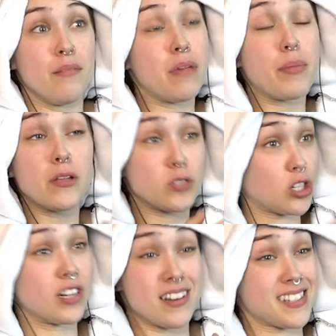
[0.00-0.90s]
Maybe you'll
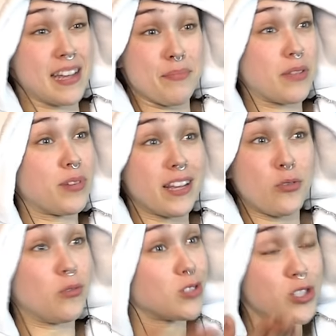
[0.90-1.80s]
turn into something really
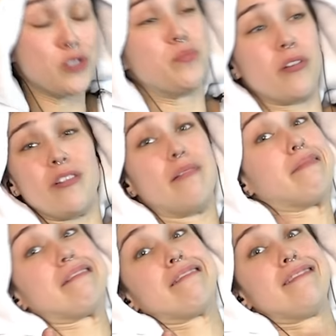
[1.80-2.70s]
cool too, bro. I
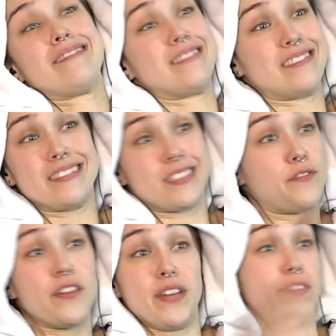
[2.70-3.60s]
mean, it's a
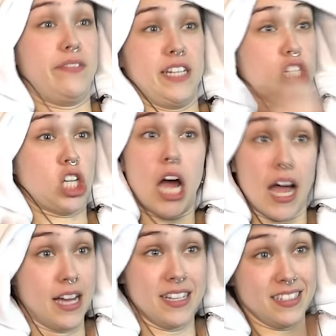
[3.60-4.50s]
50 50
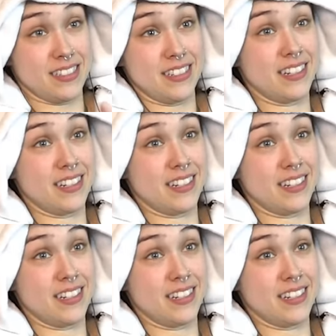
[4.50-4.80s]
shot.